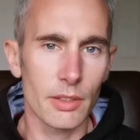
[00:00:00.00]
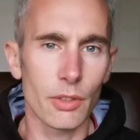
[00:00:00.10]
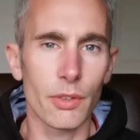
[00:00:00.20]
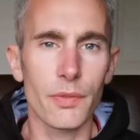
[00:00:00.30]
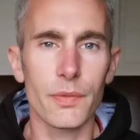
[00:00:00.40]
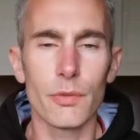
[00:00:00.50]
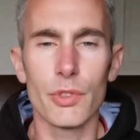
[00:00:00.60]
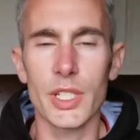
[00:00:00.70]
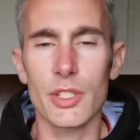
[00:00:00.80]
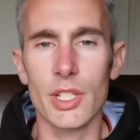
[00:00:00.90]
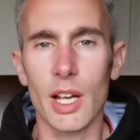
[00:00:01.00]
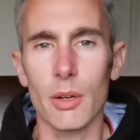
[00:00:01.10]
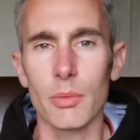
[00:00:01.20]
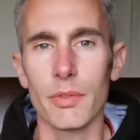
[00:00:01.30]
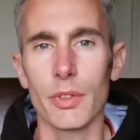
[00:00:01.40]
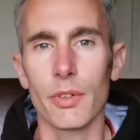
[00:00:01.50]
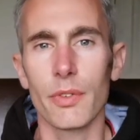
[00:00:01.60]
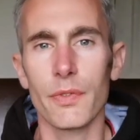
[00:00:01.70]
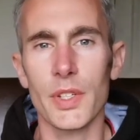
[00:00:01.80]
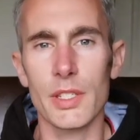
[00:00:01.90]
you'll reach out with your
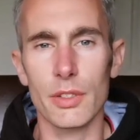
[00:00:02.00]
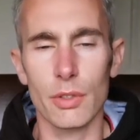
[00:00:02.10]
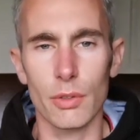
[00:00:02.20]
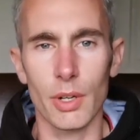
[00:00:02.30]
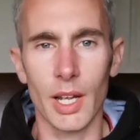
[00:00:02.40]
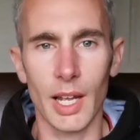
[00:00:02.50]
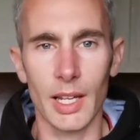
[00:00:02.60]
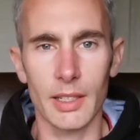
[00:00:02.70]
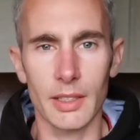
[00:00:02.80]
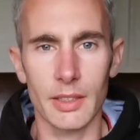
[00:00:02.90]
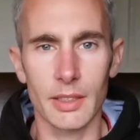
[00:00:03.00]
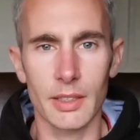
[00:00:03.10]
physical hand